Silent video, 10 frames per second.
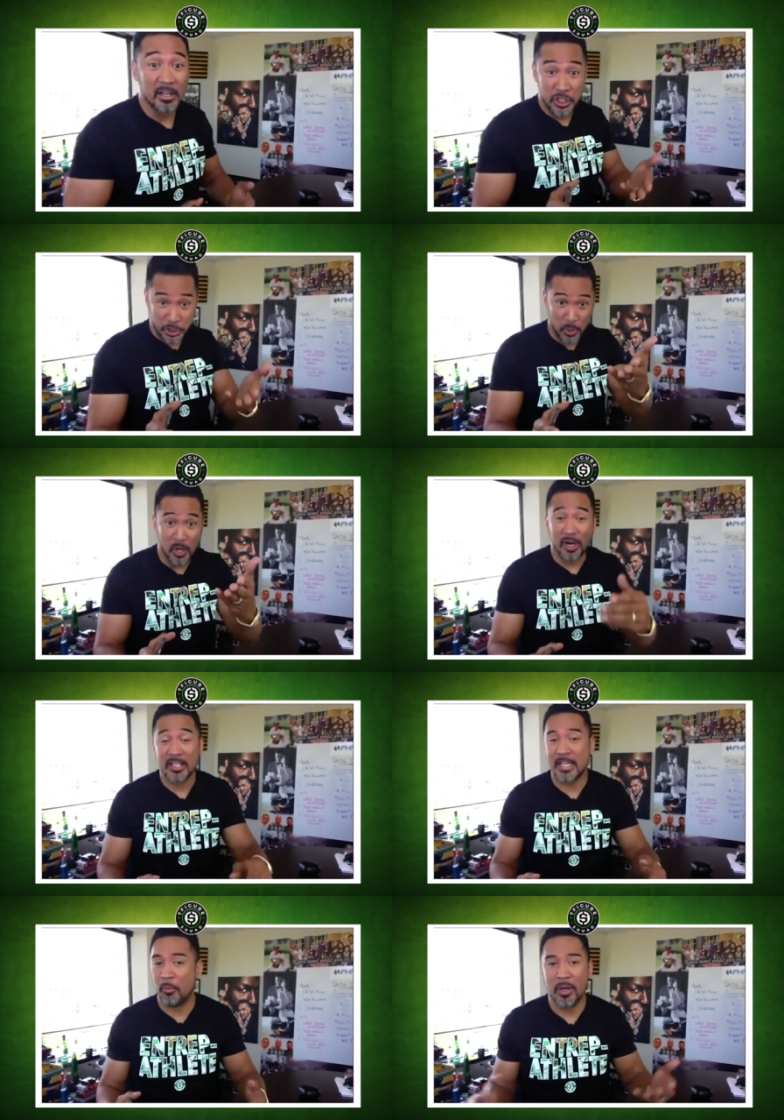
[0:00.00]
Sure,
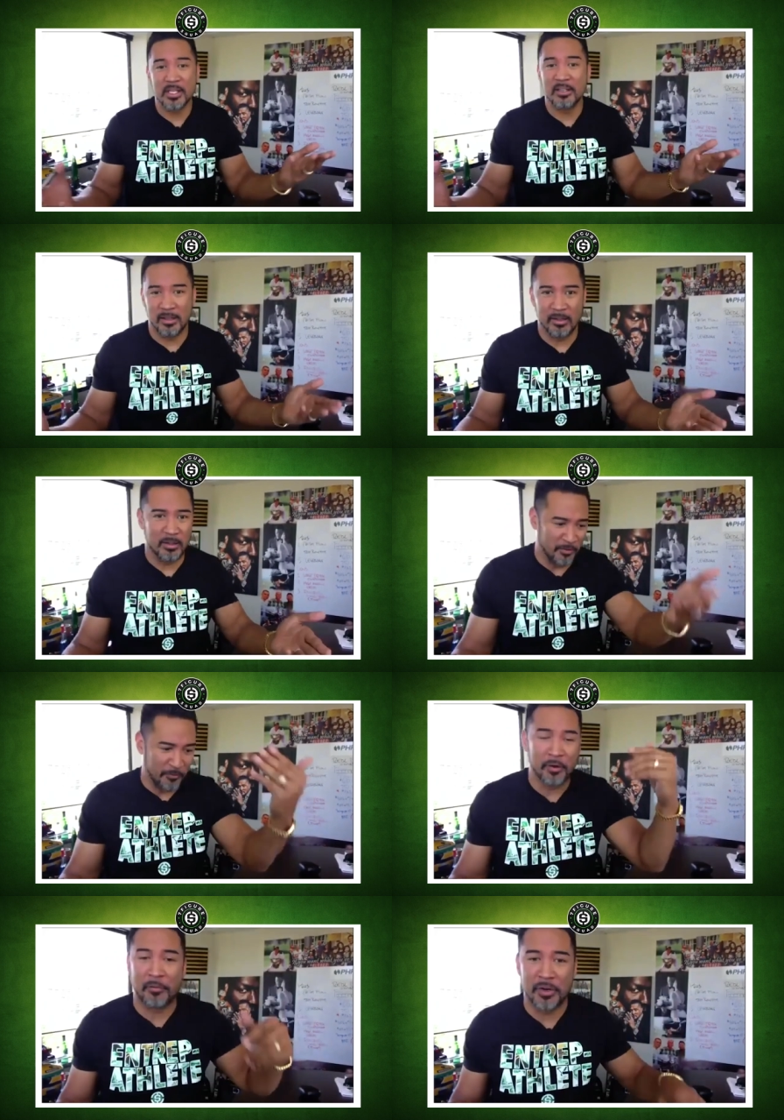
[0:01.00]
it's, it wasn't you know, for
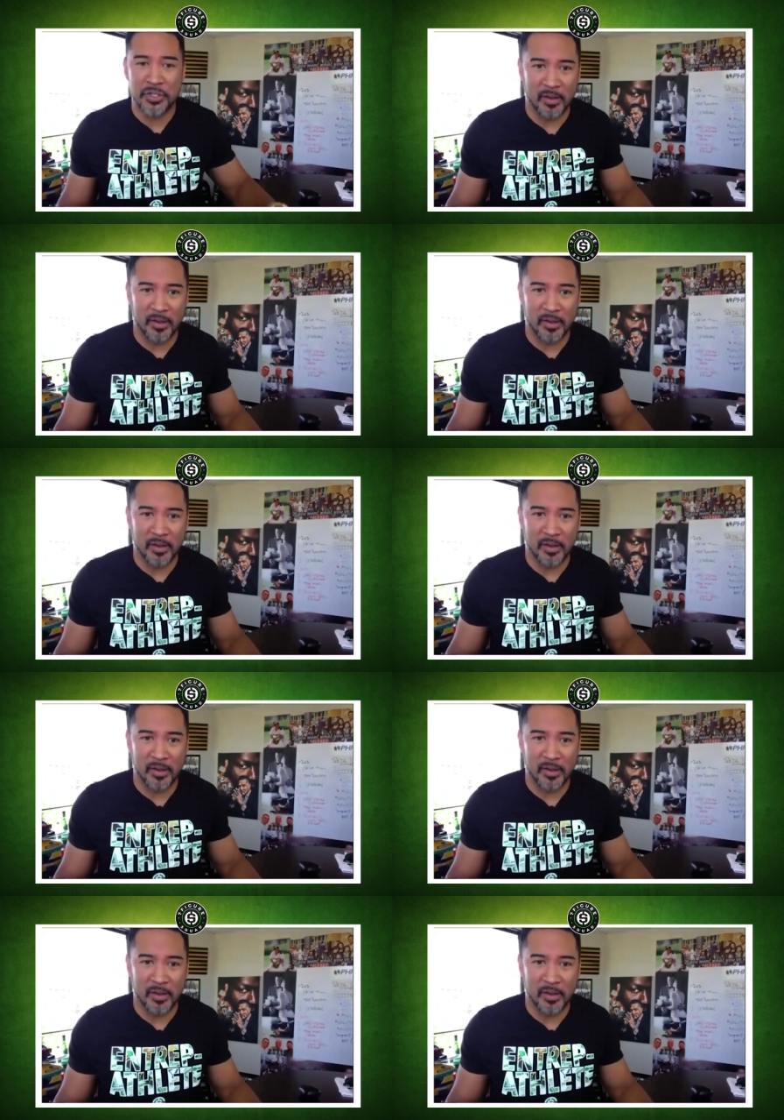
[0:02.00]
your first